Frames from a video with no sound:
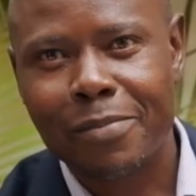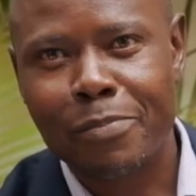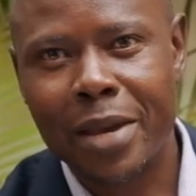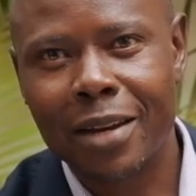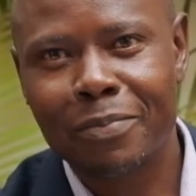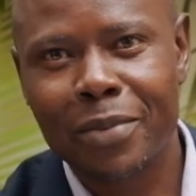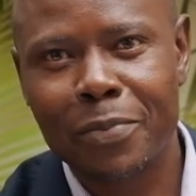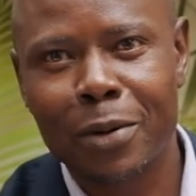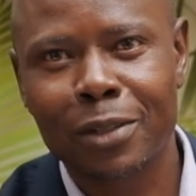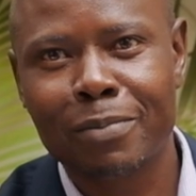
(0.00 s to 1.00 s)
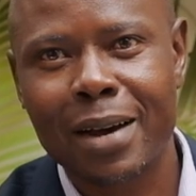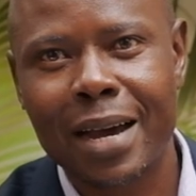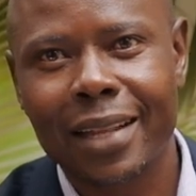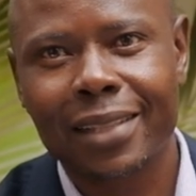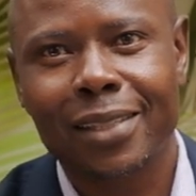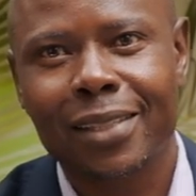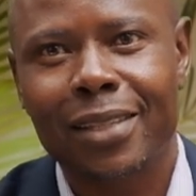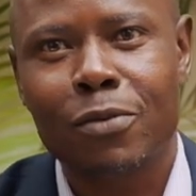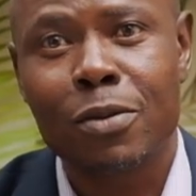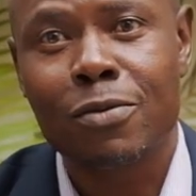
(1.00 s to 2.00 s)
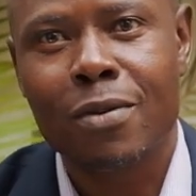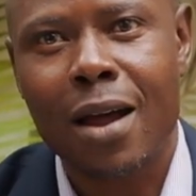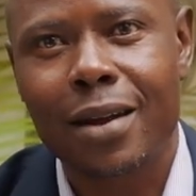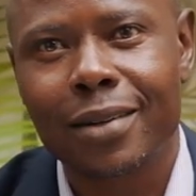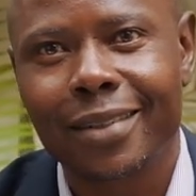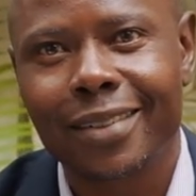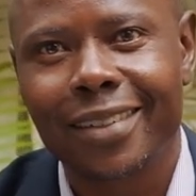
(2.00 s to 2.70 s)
many people's minds will run